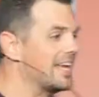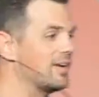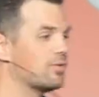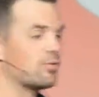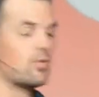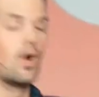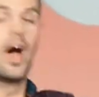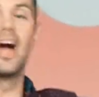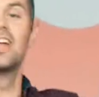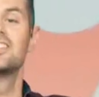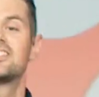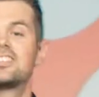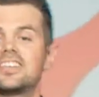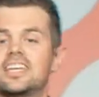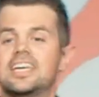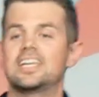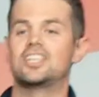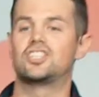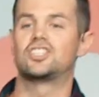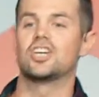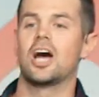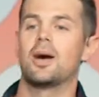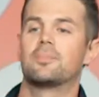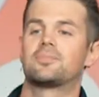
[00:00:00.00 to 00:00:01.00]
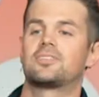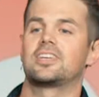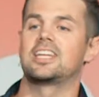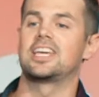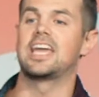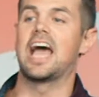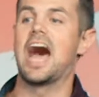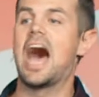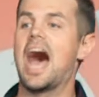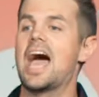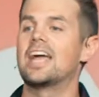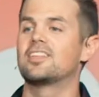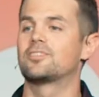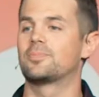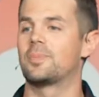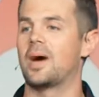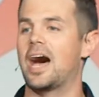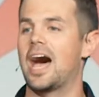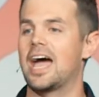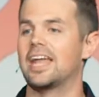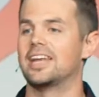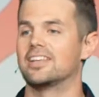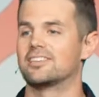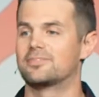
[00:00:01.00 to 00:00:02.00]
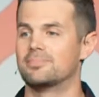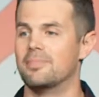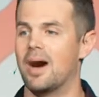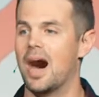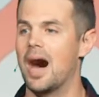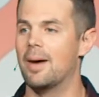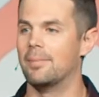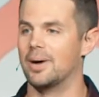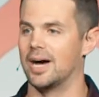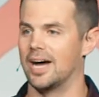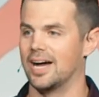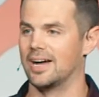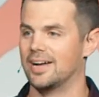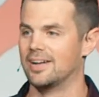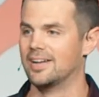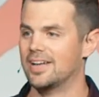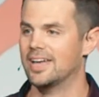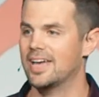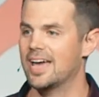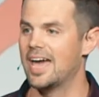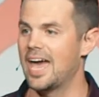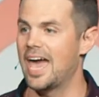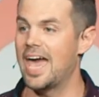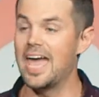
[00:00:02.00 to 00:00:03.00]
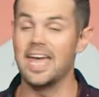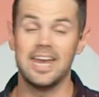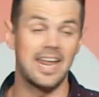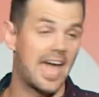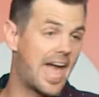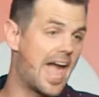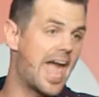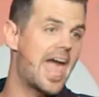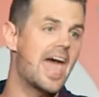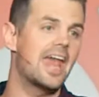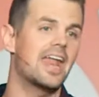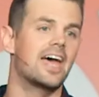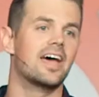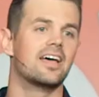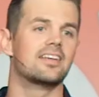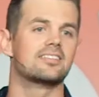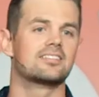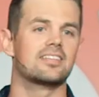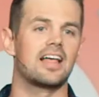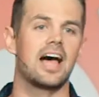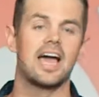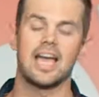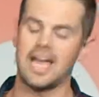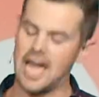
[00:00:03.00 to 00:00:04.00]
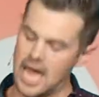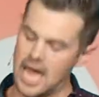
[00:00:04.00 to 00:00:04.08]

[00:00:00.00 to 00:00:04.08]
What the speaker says: he runs, and he jumps, and he hides behind his mama. And Anna is like,